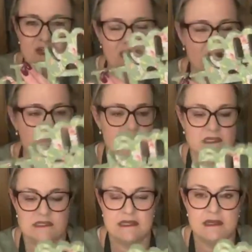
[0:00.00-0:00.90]
I mean, you can't
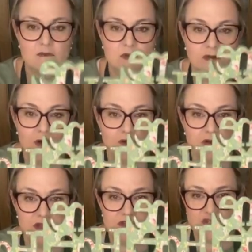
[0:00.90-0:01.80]
really see it when I'm
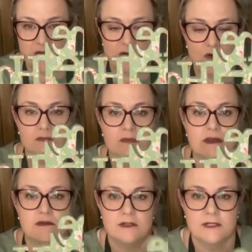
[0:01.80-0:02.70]
holding it straight on,
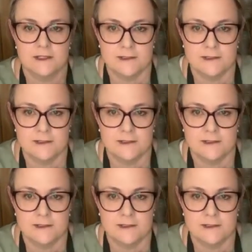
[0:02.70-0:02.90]
but